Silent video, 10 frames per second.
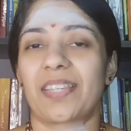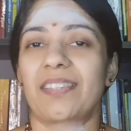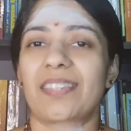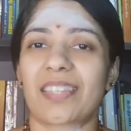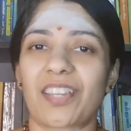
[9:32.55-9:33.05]

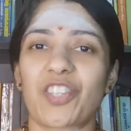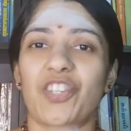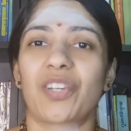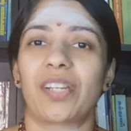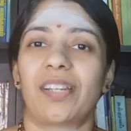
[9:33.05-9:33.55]

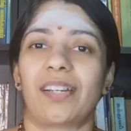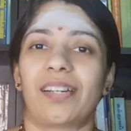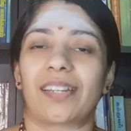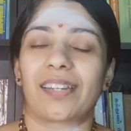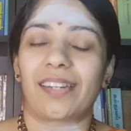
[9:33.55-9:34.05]
Such
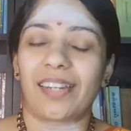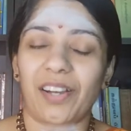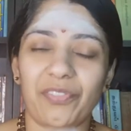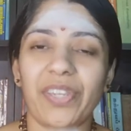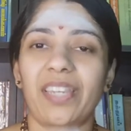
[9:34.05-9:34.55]
a
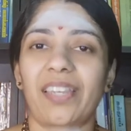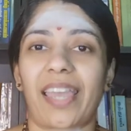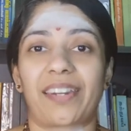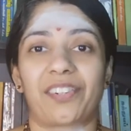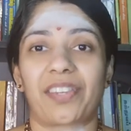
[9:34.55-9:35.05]
loving
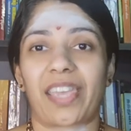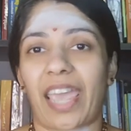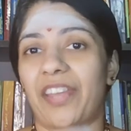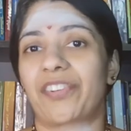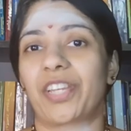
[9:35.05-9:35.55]
and
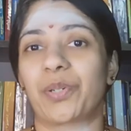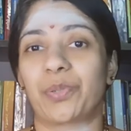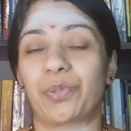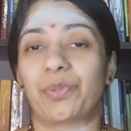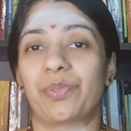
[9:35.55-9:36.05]
caring
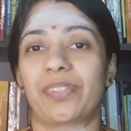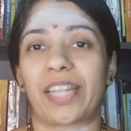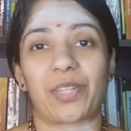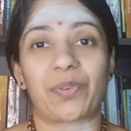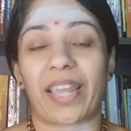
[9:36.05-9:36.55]
guru
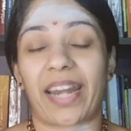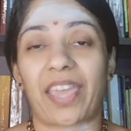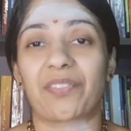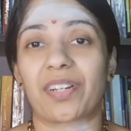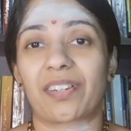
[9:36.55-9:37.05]
that you can
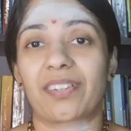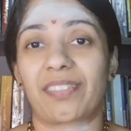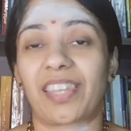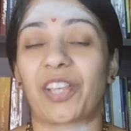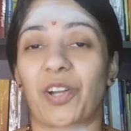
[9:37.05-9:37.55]
ever
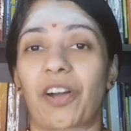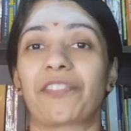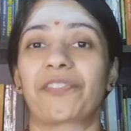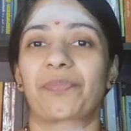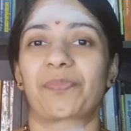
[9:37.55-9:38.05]
think of.